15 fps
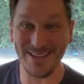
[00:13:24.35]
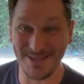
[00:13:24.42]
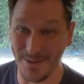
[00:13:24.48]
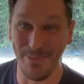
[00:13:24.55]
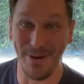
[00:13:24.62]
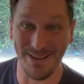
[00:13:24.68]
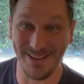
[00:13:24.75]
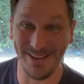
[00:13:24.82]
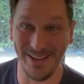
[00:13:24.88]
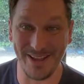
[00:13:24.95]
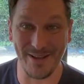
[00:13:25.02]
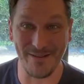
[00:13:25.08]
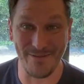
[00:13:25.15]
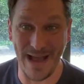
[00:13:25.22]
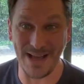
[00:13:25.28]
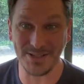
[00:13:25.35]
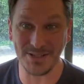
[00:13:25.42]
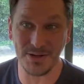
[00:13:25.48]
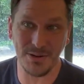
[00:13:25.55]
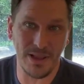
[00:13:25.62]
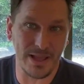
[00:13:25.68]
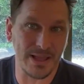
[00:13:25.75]
the button clicking
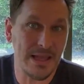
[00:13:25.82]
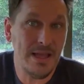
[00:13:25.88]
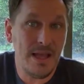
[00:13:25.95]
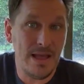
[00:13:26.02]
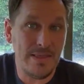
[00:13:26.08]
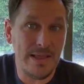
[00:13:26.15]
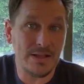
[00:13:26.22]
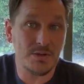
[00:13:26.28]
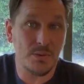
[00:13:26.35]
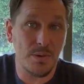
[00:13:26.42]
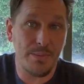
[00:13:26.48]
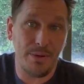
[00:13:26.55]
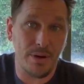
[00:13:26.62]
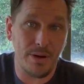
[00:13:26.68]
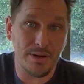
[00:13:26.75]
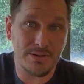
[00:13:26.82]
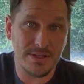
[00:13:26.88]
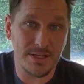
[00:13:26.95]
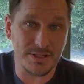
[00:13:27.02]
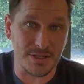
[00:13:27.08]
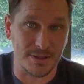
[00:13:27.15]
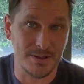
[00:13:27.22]
faster, like, and that's where we put our
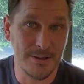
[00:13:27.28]
attention.